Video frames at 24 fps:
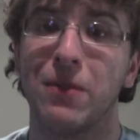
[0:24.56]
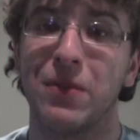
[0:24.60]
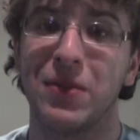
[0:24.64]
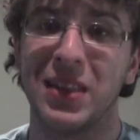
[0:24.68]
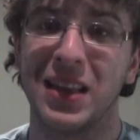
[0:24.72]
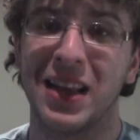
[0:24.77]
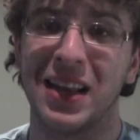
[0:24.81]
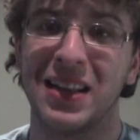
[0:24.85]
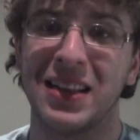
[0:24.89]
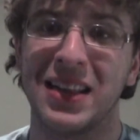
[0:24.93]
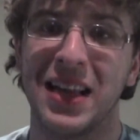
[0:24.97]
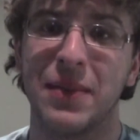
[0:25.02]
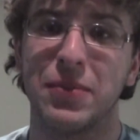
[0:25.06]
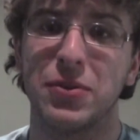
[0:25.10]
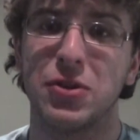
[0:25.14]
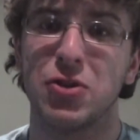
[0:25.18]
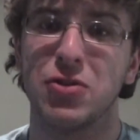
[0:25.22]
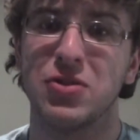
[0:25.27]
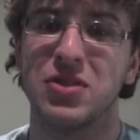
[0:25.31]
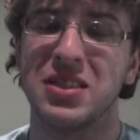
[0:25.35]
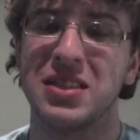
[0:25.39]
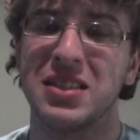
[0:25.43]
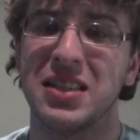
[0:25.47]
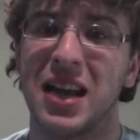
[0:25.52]
The
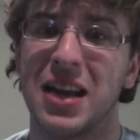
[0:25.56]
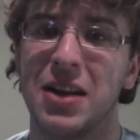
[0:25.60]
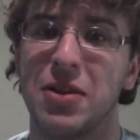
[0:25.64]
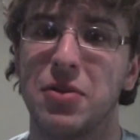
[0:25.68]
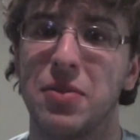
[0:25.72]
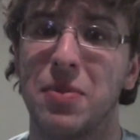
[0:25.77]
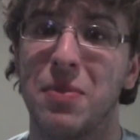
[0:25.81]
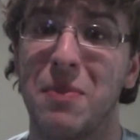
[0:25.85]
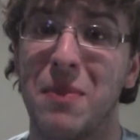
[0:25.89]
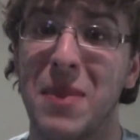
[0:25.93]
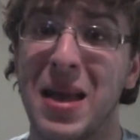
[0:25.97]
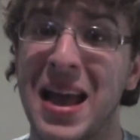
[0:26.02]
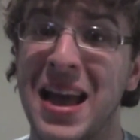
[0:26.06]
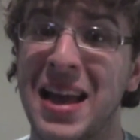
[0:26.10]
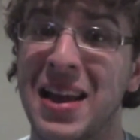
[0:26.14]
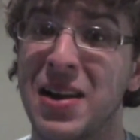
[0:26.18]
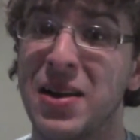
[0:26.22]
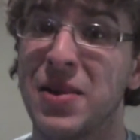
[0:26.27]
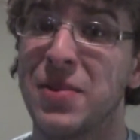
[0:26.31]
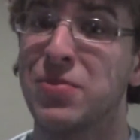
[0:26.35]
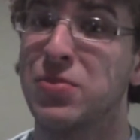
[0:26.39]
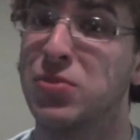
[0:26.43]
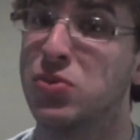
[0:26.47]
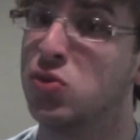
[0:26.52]
episode is entitled Man
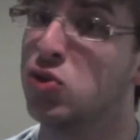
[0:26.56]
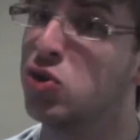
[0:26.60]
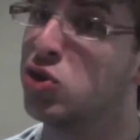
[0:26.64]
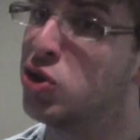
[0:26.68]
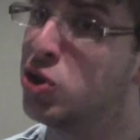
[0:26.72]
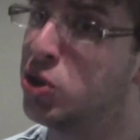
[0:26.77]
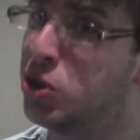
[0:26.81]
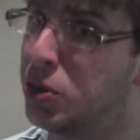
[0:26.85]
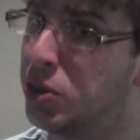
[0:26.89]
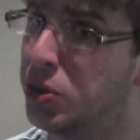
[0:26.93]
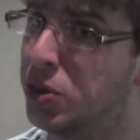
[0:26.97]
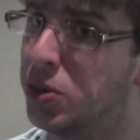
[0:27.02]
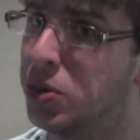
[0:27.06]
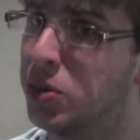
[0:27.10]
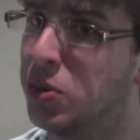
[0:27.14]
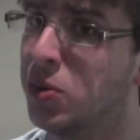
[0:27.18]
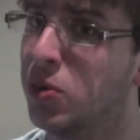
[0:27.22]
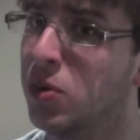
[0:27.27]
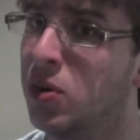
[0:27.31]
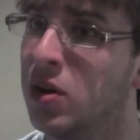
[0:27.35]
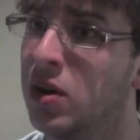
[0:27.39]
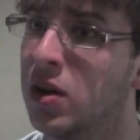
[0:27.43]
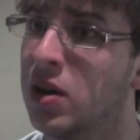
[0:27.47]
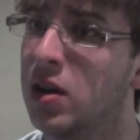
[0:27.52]
Up 2.